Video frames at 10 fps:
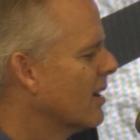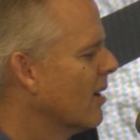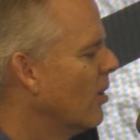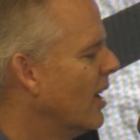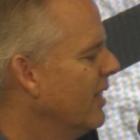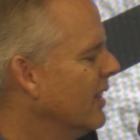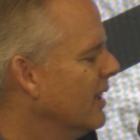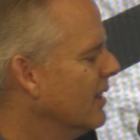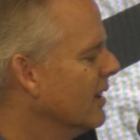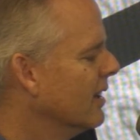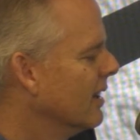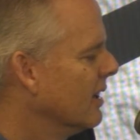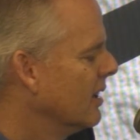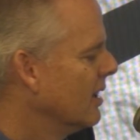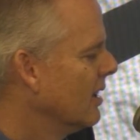Well, I think
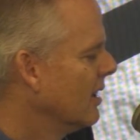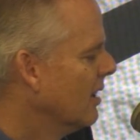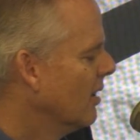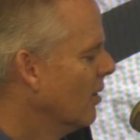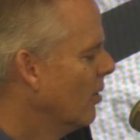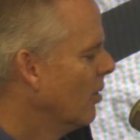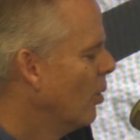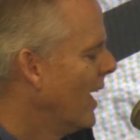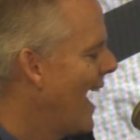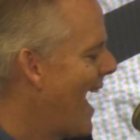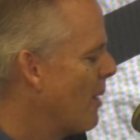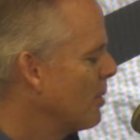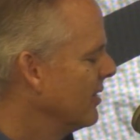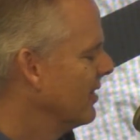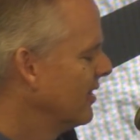what
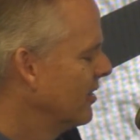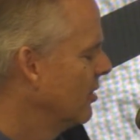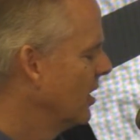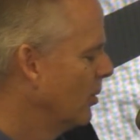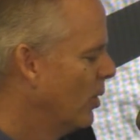happens is what